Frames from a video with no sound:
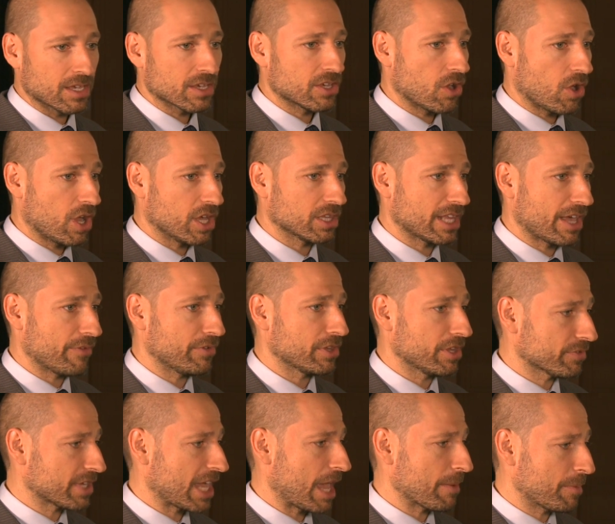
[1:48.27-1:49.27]
you know, a level
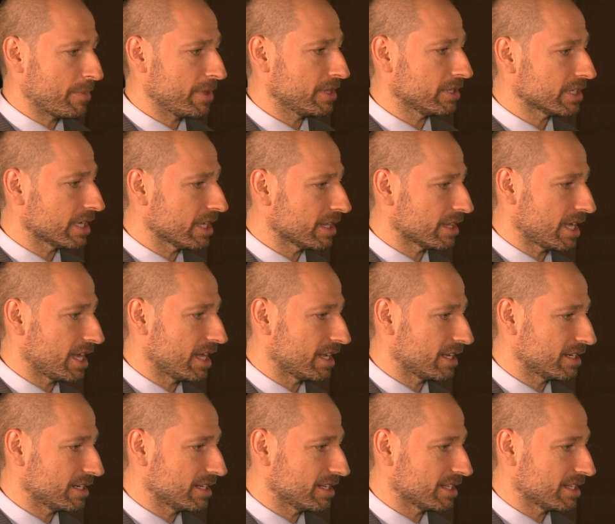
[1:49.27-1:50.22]
of capability that,